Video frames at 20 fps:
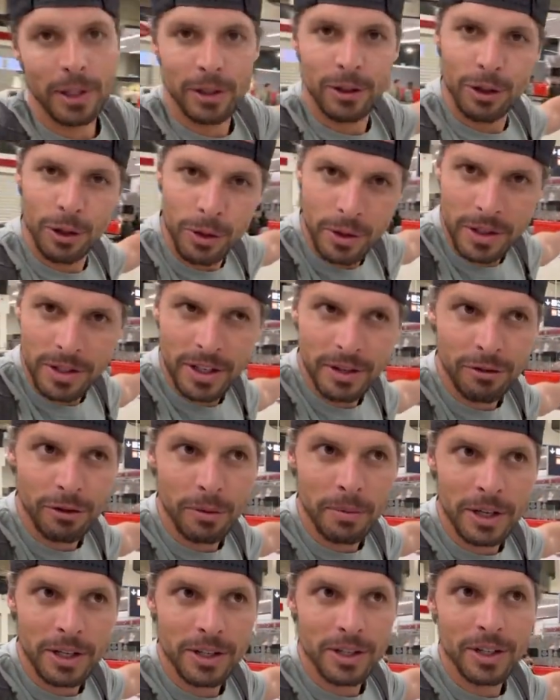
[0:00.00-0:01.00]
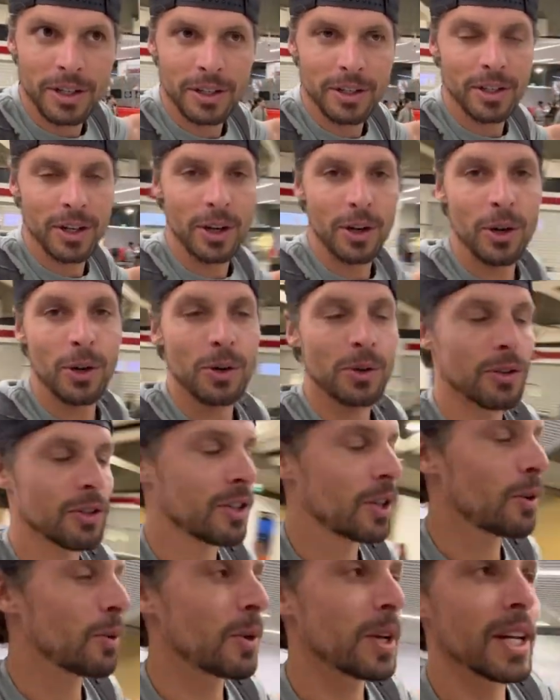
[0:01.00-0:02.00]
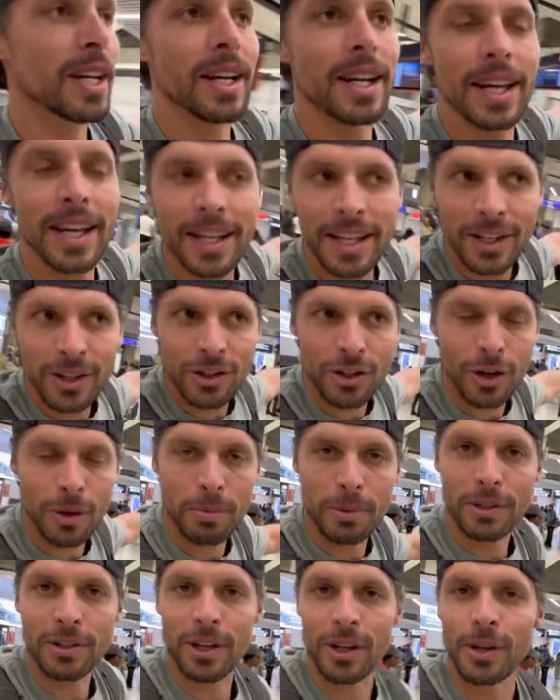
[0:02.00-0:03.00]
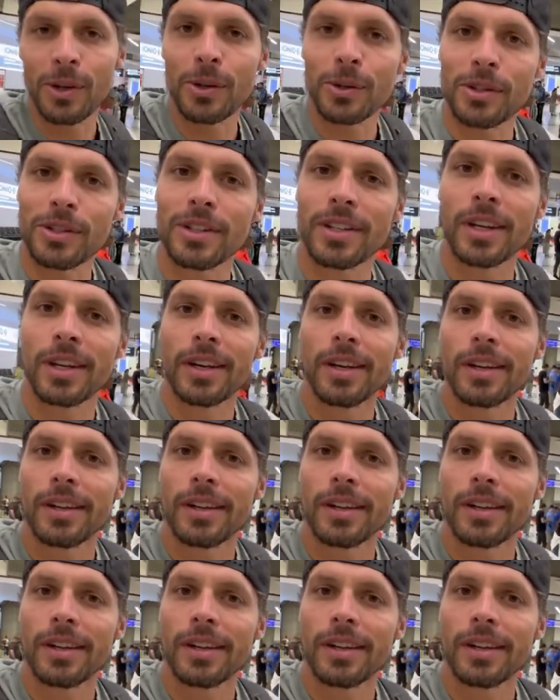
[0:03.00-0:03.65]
The tourist information is closed, the Relay shop is closed.